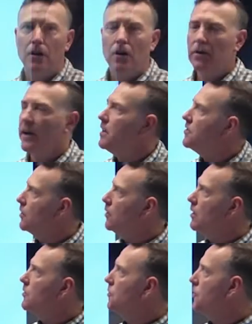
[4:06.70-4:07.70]
Okay, so
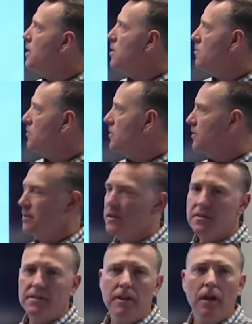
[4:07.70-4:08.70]
our trims
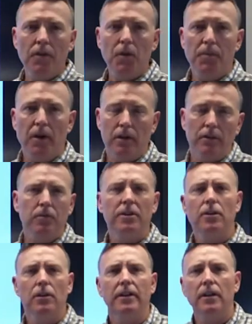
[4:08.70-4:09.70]
is the other part. When
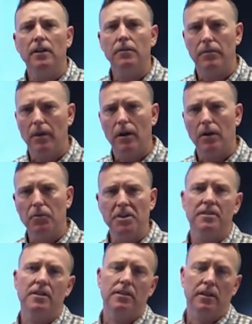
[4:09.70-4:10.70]
you look at a
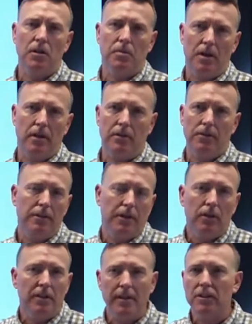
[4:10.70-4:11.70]
recessed linear product, right, the
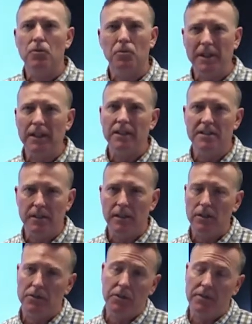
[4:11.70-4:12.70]
only thing you really see
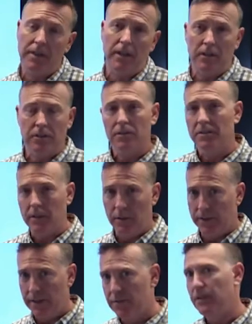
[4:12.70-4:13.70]
are 2 things. You see the
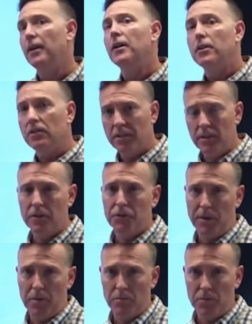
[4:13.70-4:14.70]
lens, you see the
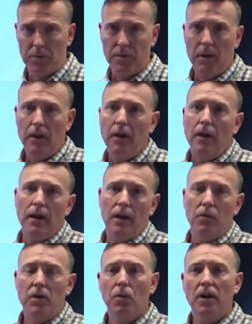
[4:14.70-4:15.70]
trims.
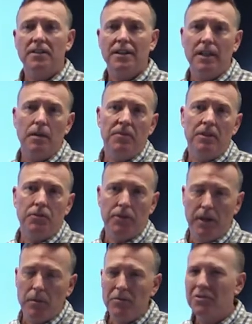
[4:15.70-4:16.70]
And we want to keep the
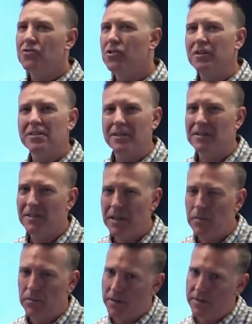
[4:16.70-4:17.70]
trims just as
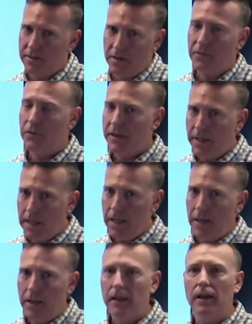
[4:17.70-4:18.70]
seamless, if we
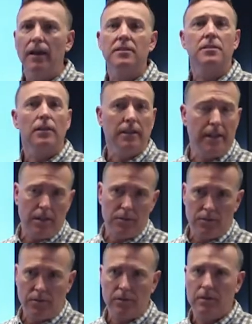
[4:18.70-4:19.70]
can, as the
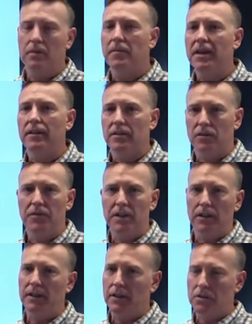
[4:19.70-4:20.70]
lens to make this feel
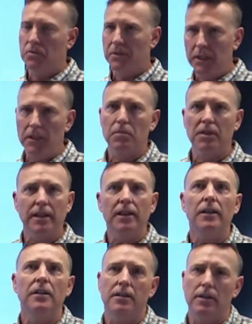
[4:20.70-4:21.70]
like it's really
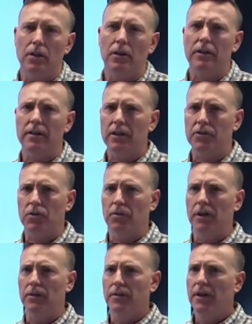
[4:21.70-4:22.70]
blending into the architecture
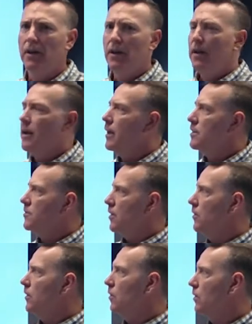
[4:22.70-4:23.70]
well. And
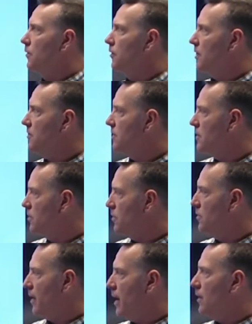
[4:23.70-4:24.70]
so in order for us to
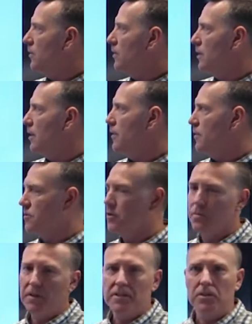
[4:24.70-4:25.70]
do that, there's 2
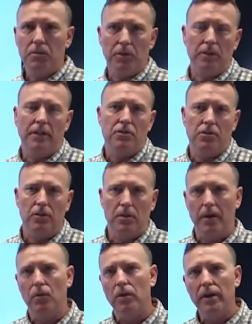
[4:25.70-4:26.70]
places we're concerned
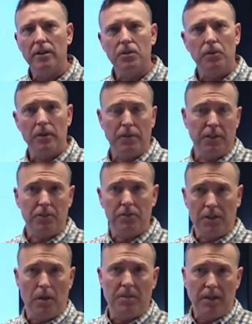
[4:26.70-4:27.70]
about. One is when the fixtures
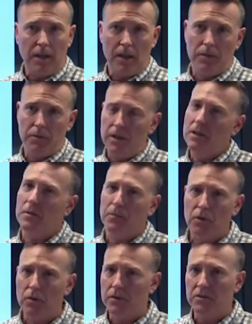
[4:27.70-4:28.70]
come together, we need to
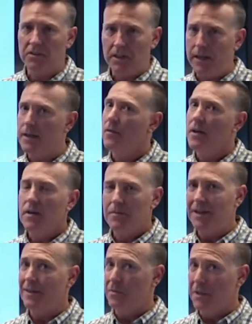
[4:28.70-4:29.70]
pull those tight,
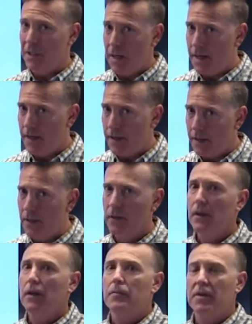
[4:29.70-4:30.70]
make them
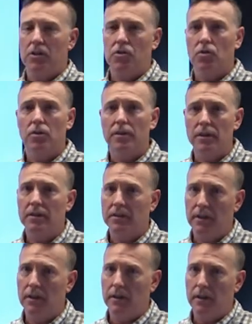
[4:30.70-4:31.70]
align, make sure that
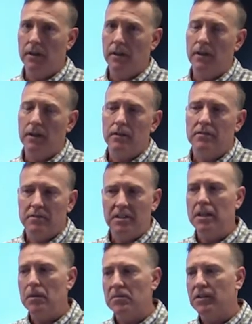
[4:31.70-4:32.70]
it
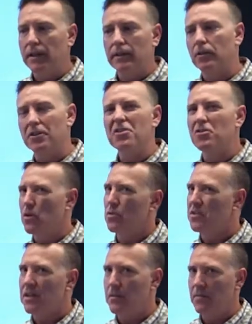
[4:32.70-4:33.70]
seems like there is no
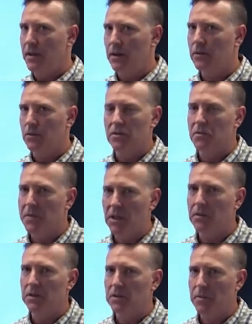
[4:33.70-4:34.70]
seam there, or as
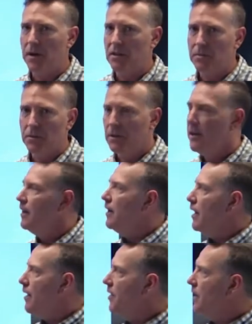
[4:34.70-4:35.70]
minimal as possible.
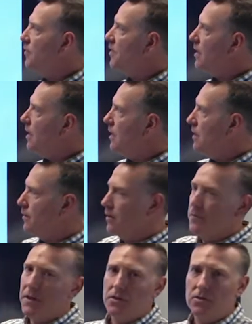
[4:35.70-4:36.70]
And then at the end of the
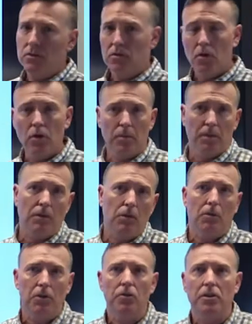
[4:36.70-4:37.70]
fixture, normally
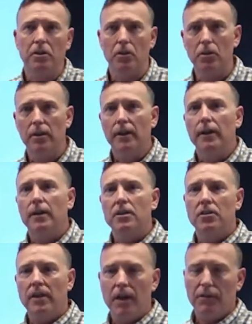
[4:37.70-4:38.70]
what you would do is
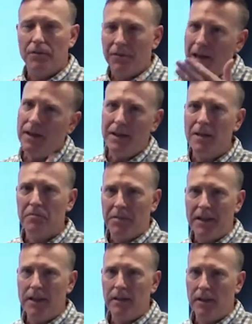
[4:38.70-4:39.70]
you'd have a flat end
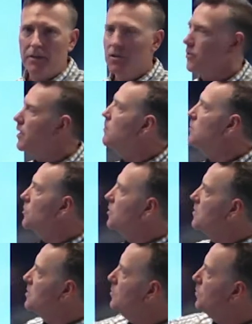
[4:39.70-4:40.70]
plate, and the trims
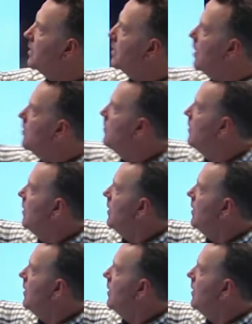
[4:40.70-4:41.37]
would simply come